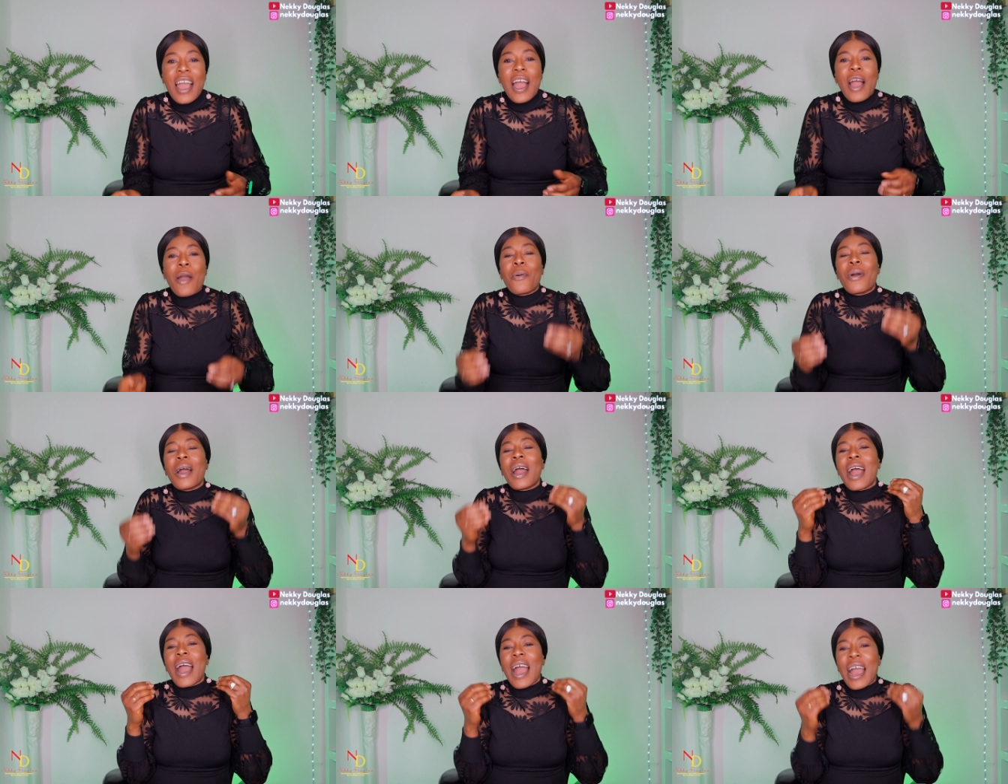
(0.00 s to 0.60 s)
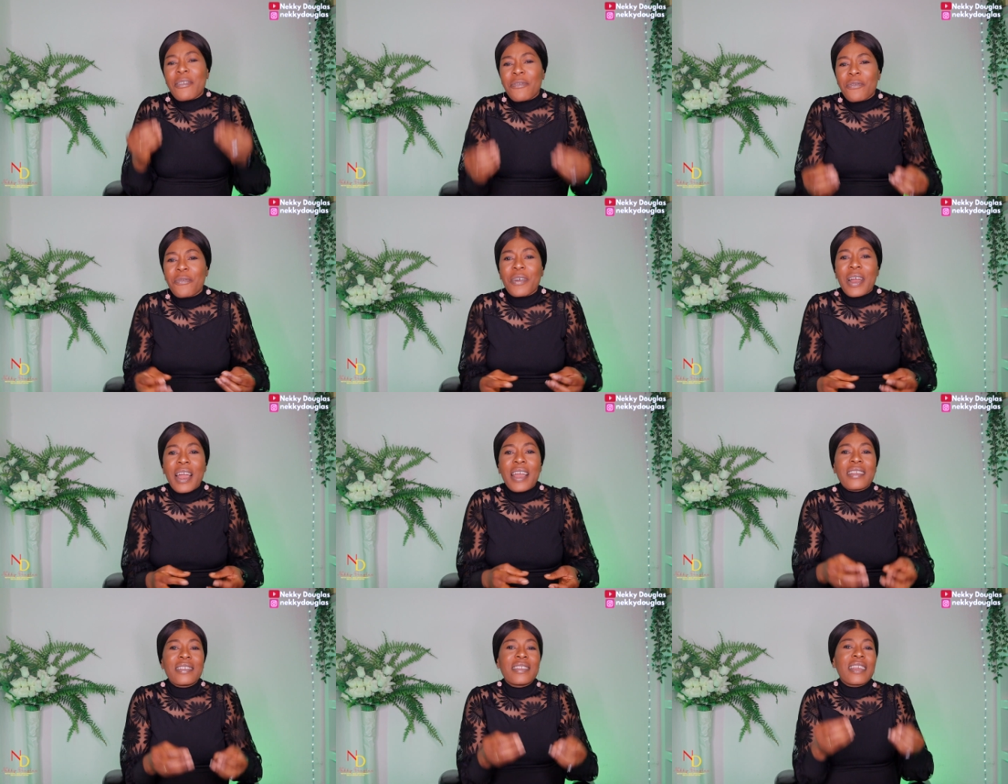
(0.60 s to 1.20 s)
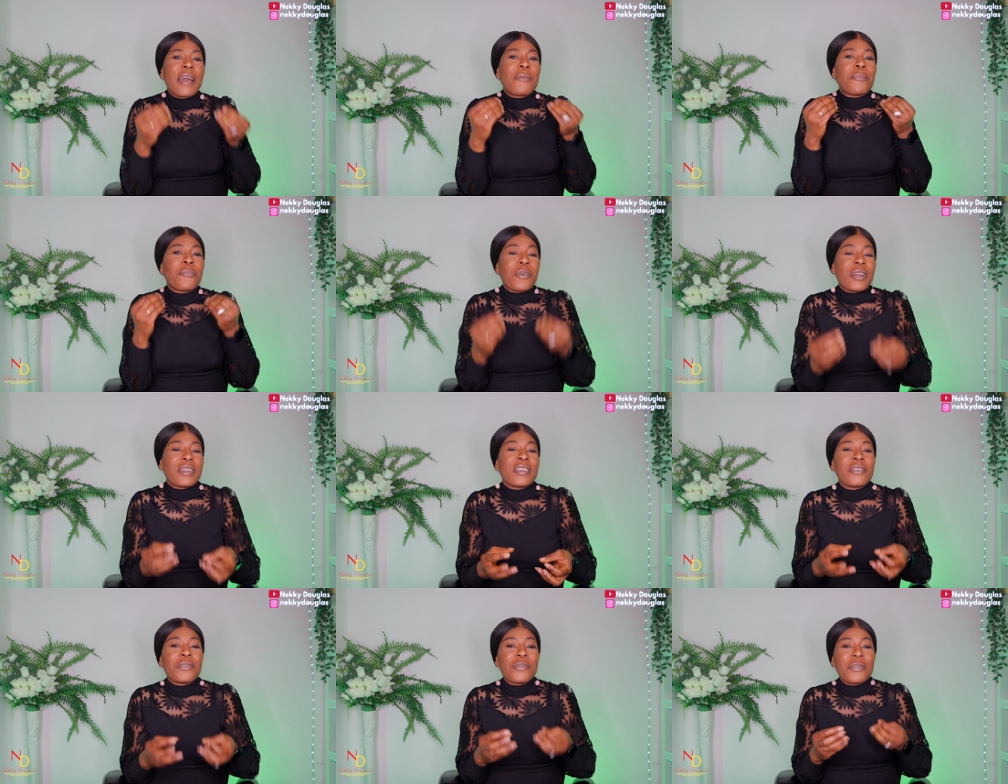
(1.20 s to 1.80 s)
our advice and
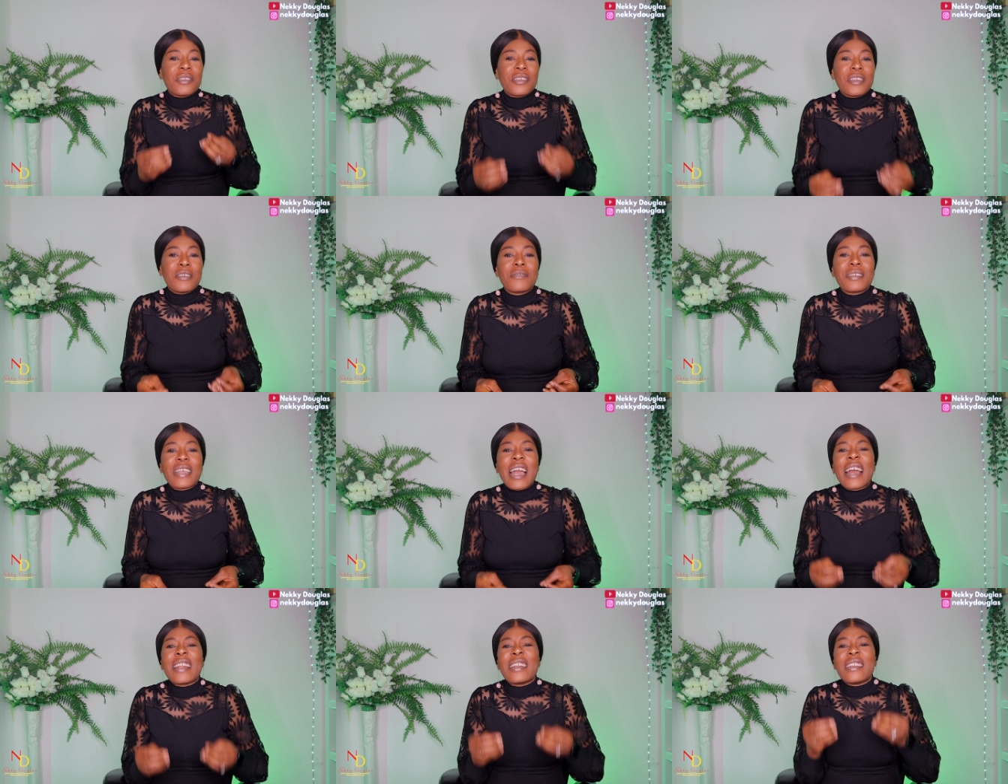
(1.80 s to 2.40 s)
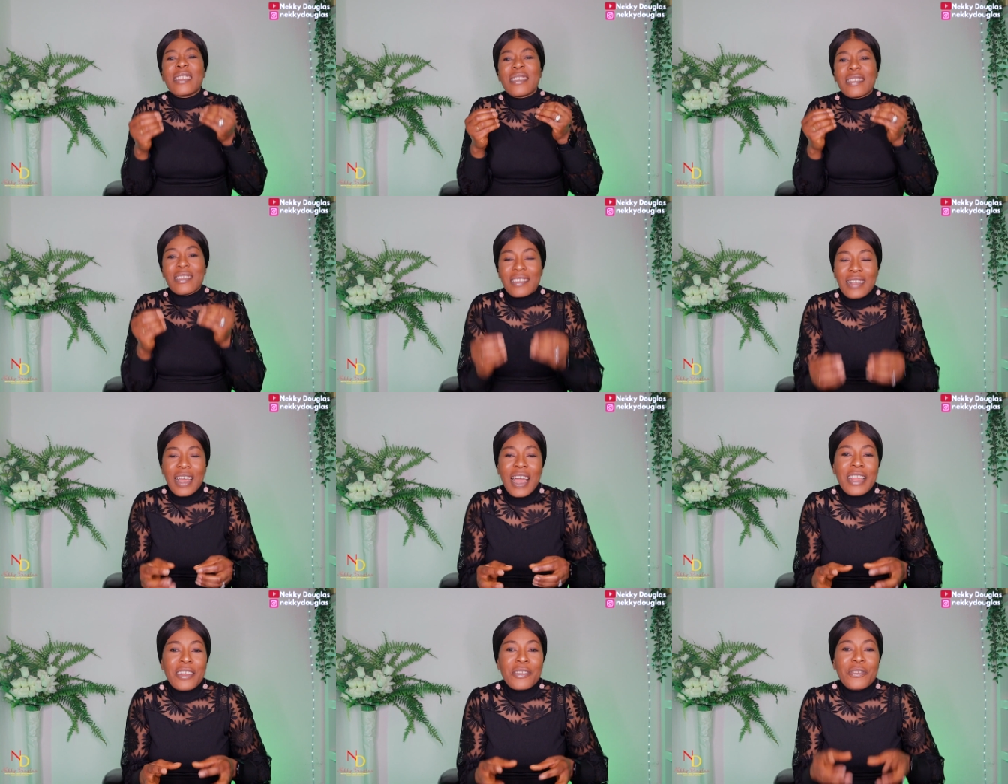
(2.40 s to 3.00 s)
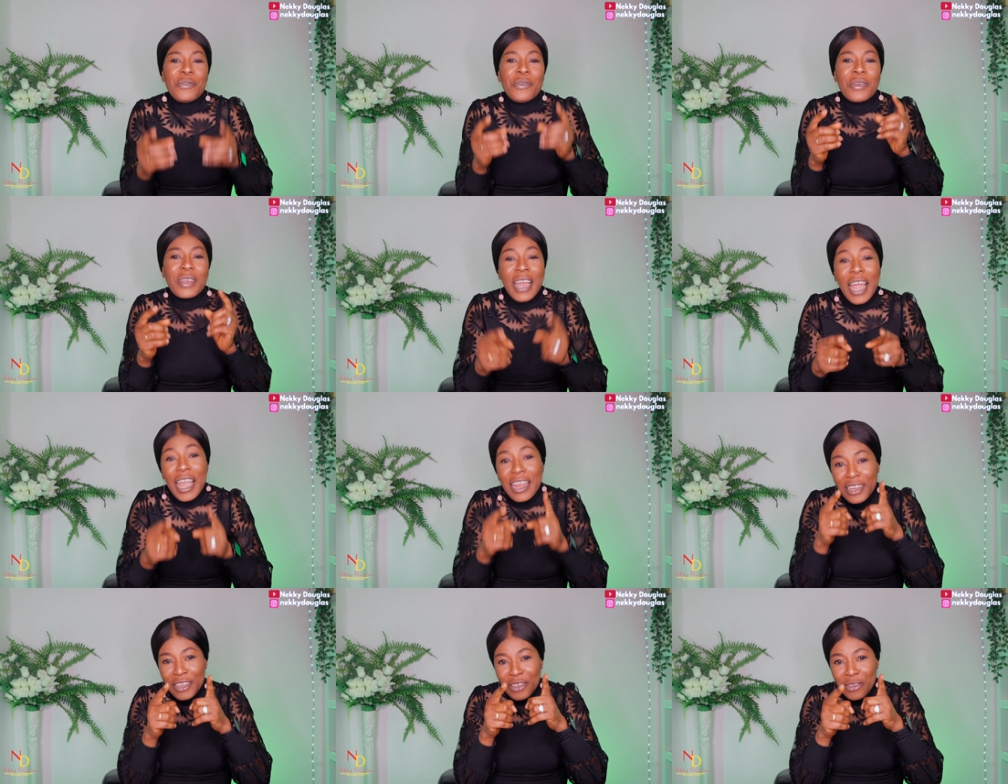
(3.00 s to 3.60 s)
practical tips are designed to
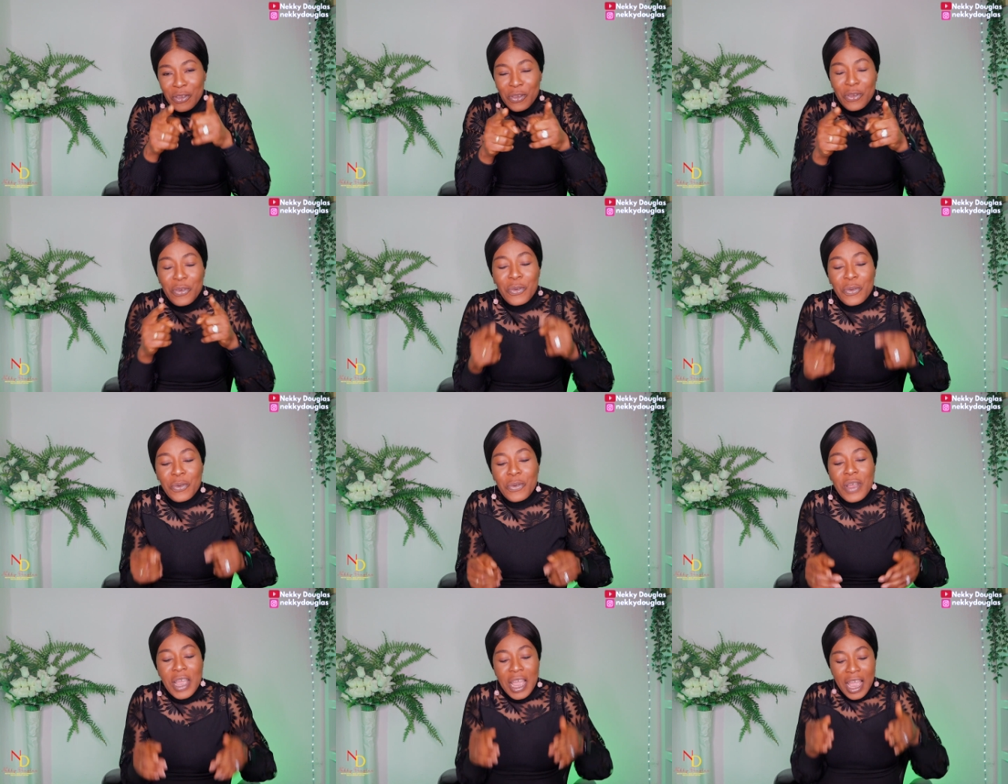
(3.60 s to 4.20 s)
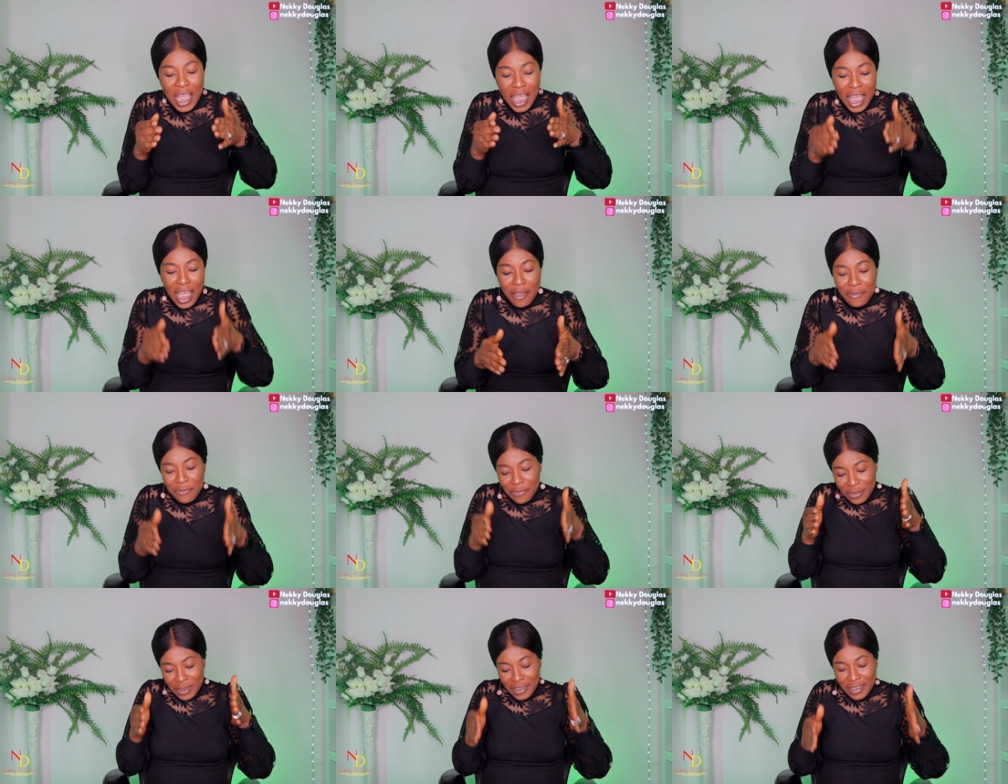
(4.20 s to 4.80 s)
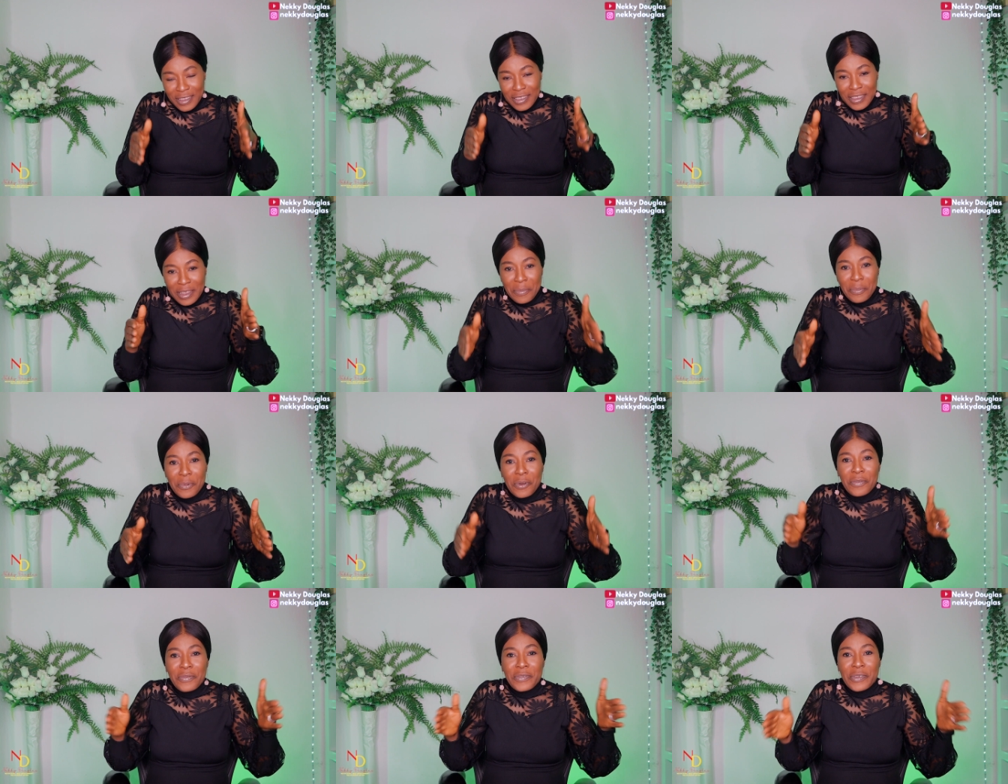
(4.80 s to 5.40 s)
guide you every
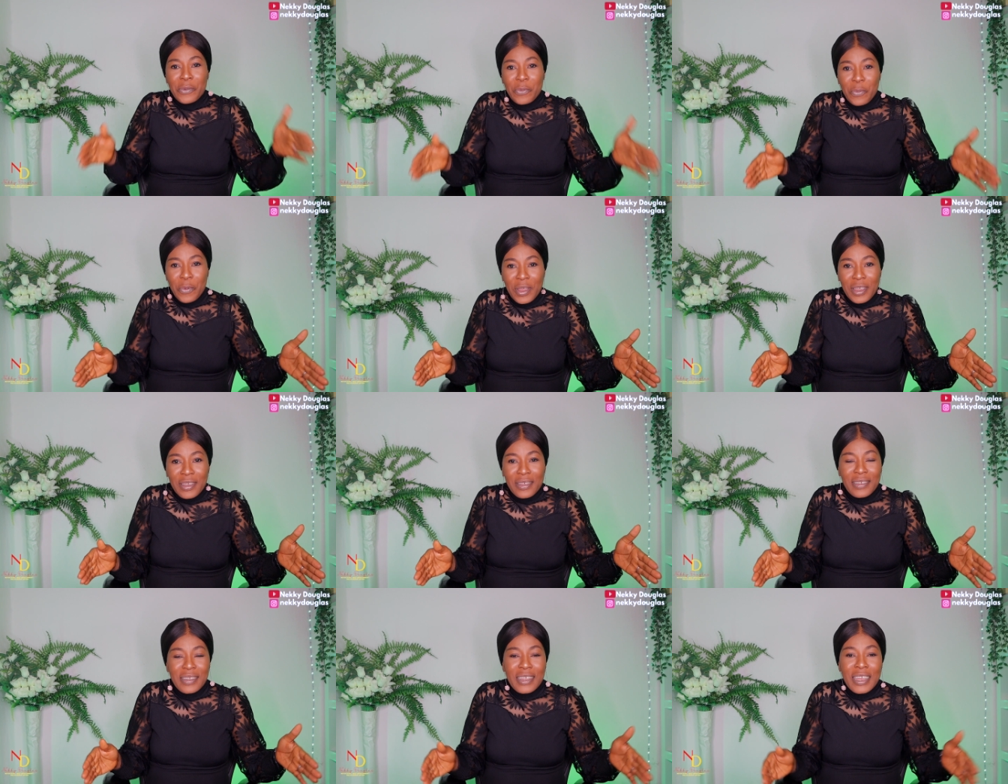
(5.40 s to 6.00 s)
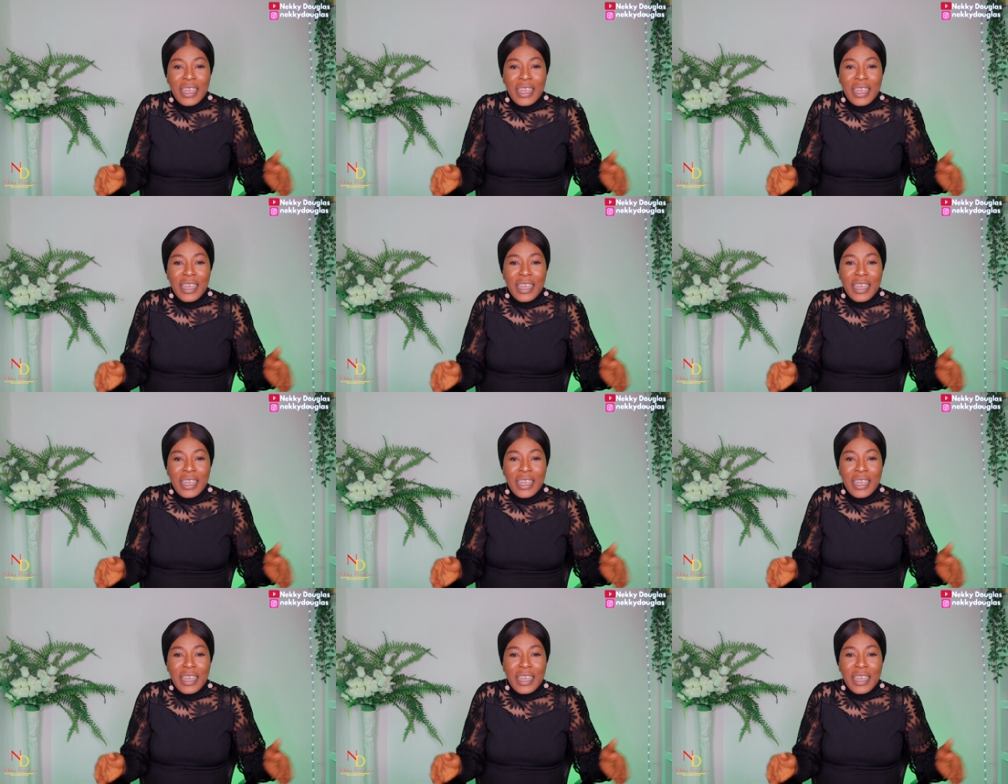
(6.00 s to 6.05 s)
step of the way.